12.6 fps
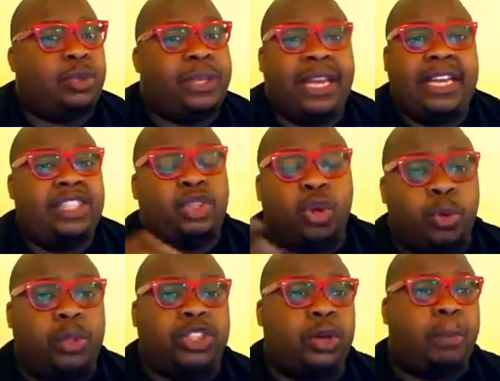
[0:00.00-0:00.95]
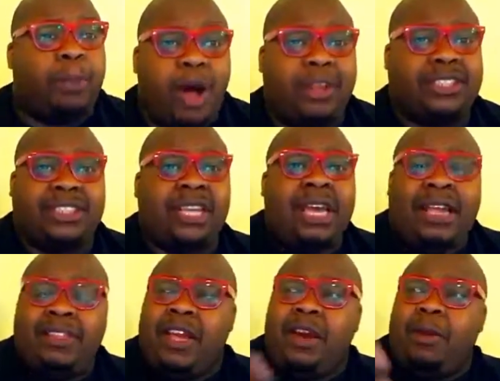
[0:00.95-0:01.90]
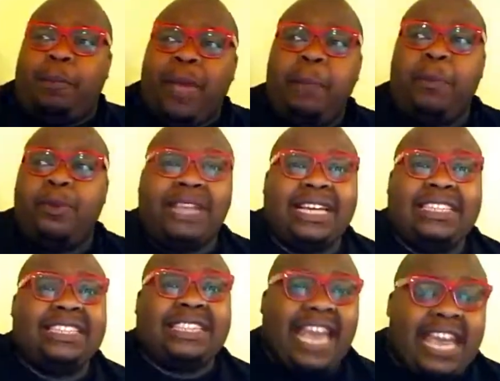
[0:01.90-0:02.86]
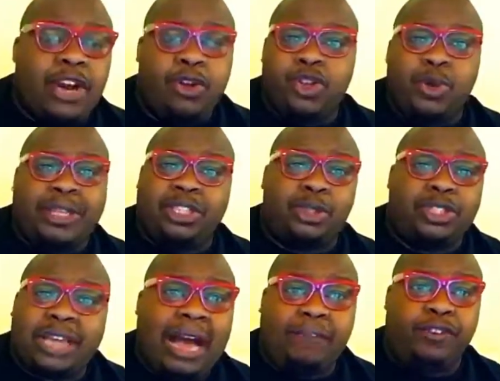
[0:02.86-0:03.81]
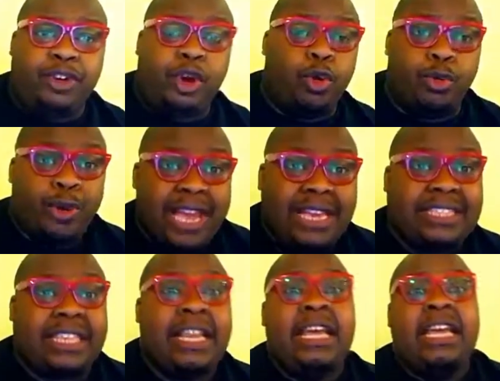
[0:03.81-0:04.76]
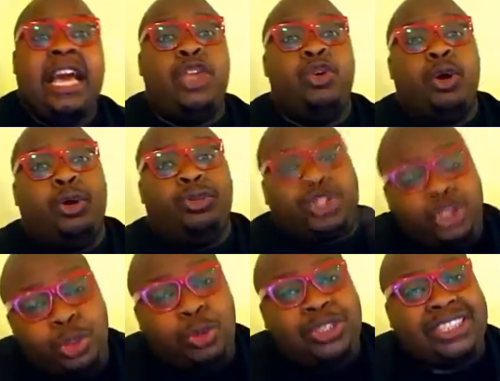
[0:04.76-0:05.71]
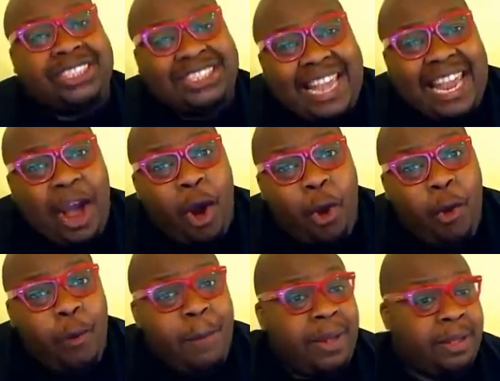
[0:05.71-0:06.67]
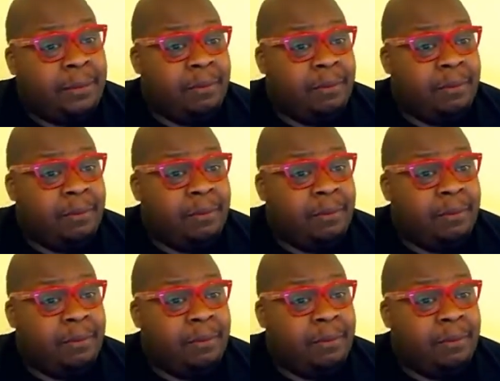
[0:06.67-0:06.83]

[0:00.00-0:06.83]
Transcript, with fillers: You get into it with your bosses. There are people that just hate on you at your job for no reason. And you're going to choose to stay home?